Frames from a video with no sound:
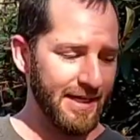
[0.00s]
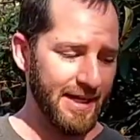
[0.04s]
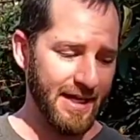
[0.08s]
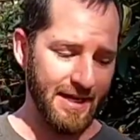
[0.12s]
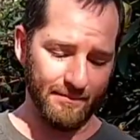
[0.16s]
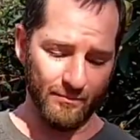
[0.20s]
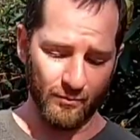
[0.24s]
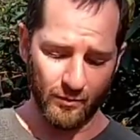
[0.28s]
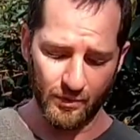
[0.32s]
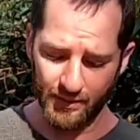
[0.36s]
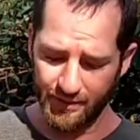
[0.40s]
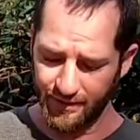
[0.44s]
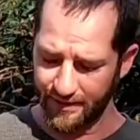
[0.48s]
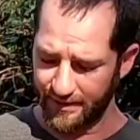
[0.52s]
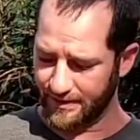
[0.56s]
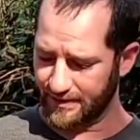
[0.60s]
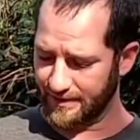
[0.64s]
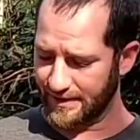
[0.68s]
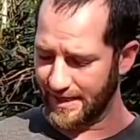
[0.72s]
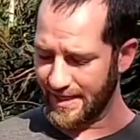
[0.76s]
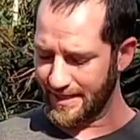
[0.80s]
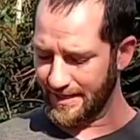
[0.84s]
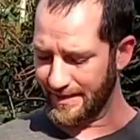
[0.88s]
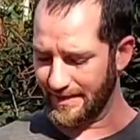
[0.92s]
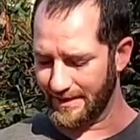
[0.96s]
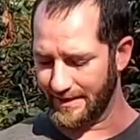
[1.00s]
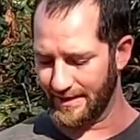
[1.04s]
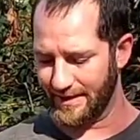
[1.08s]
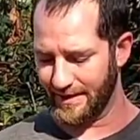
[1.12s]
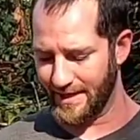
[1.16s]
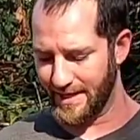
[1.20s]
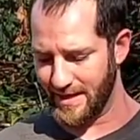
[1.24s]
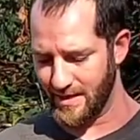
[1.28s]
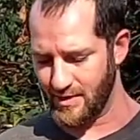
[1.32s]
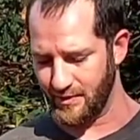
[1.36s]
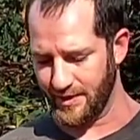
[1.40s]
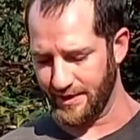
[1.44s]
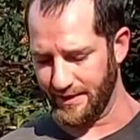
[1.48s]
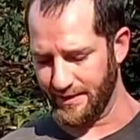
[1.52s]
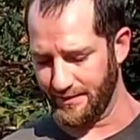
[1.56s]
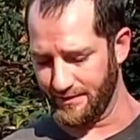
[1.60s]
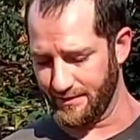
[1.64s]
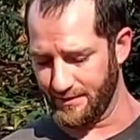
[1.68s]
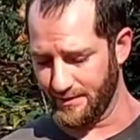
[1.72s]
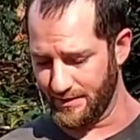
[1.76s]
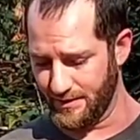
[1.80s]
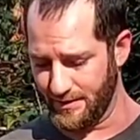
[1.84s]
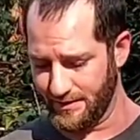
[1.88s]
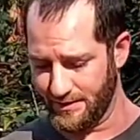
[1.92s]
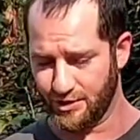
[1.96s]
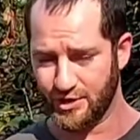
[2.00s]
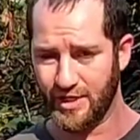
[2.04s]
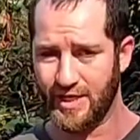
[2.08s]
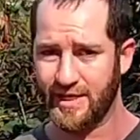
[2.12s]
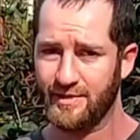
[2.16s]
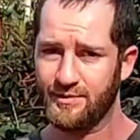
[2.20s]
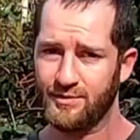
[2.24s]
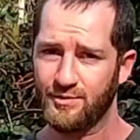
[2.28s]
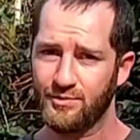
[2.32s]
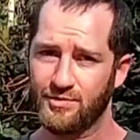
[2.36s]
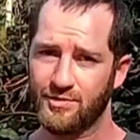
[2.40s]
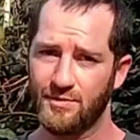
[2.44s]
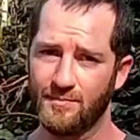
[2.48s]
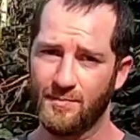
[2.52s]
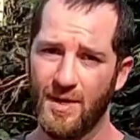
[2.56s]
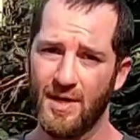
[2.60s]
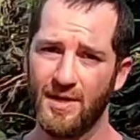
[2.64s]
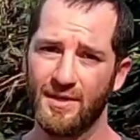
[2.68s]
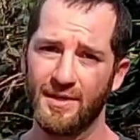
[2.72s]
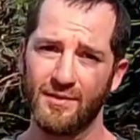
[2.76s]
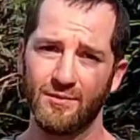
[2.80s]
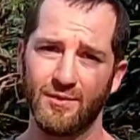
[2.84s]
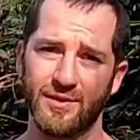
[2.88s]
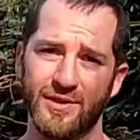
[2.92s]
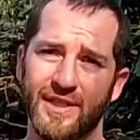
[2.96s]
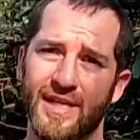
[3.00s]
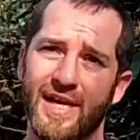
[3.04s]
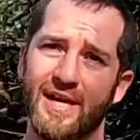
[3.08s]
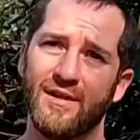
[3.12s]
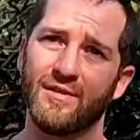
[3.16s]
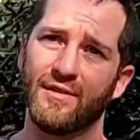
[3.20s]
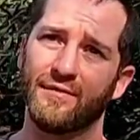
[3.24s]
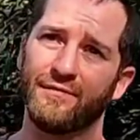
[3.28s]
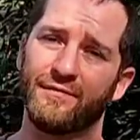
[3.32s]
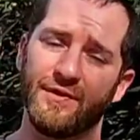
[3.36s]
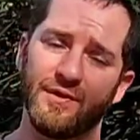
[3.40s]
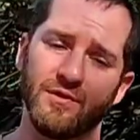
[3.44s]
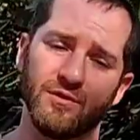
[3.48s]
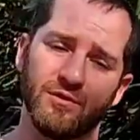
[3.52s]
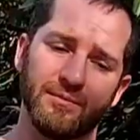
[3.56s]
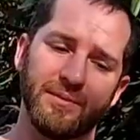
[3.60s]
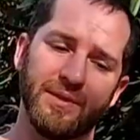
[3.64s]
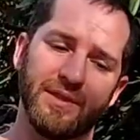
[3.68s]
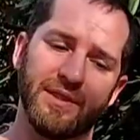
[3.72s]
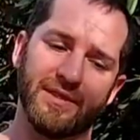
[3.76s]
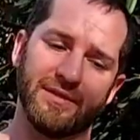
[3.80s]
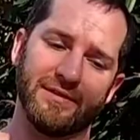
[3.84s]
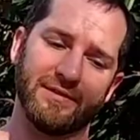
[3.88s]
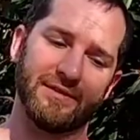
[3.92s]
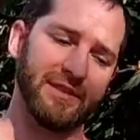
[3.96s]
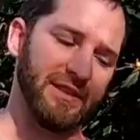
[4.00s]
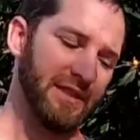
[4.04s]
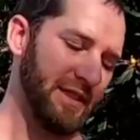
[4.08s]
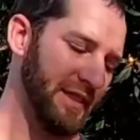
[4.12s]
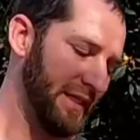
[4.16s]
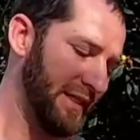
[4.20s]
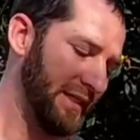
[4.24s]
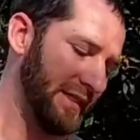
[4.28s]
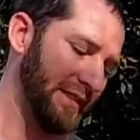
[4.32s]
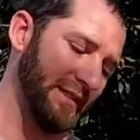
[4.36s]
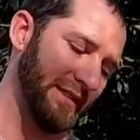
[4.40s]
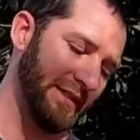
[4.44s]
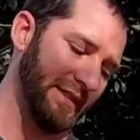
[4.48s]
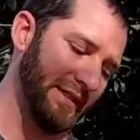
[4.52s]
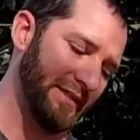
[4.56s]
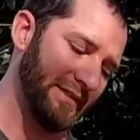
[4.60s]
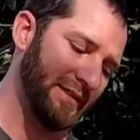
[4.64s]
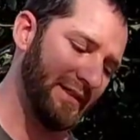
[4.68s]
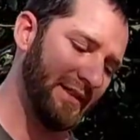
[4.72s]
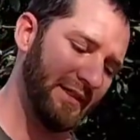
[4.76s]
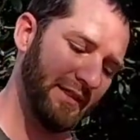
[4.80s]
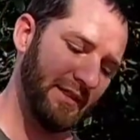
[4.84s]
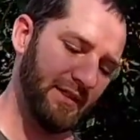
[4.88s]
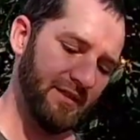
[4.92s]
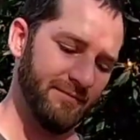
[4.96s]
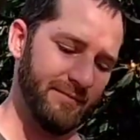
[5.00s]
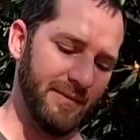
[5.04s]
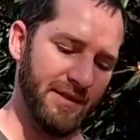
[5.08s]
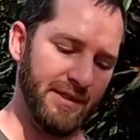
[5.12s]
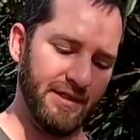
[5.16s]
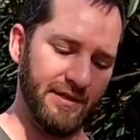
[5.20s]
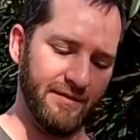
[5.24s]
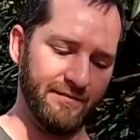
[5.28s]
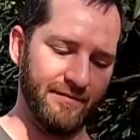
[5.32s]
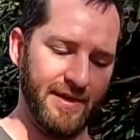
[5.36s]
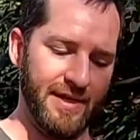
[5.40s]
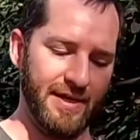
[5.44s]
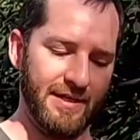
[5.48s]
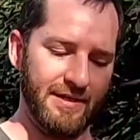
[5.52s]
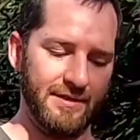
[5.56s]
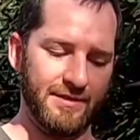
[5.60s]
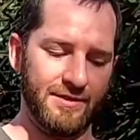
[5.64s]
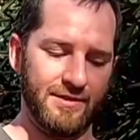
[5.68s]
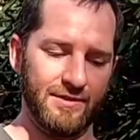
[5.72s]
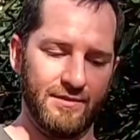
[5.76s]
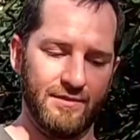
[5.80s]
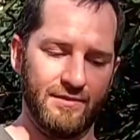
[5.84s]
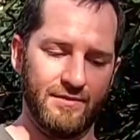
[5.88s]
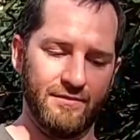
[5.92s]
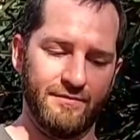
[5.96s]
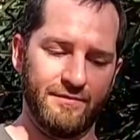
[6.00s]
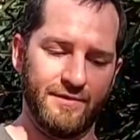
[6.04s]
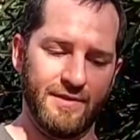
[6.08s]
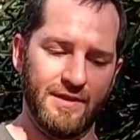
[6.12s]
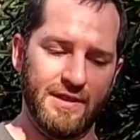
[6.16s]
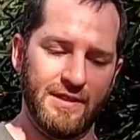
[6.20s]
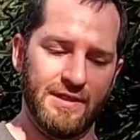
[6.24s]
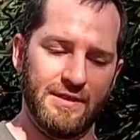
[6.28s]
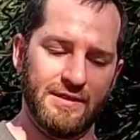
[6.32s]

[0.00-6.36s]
I'm really excited to get out and try to do some hunting with it out in the field, because it's going to give me the advantage of,